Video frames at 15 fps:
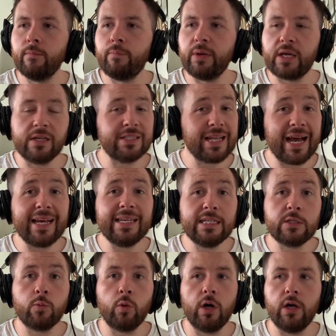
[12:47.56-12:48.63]
Because that
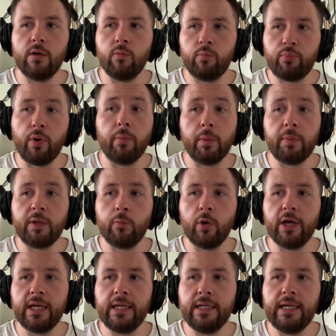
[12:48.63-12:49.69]
is probably
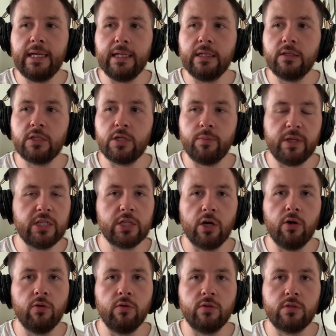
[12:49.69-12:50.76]
what he needs, to be
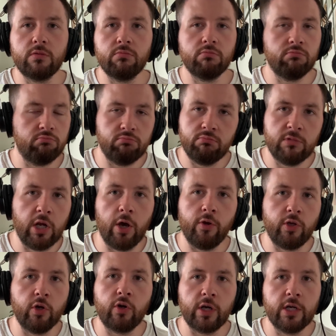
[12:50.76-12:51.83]
told, no,
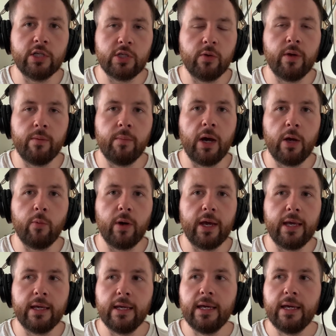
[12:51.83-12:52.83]
you're going to do it my way.